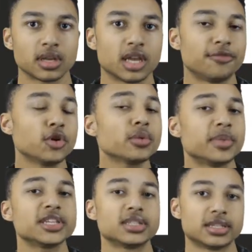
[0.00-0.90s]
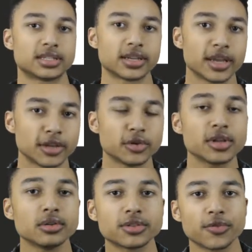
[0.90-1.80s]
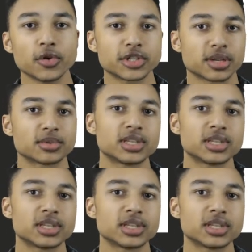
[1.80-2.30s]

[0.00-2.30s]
If you're a business, you can use Photoshop to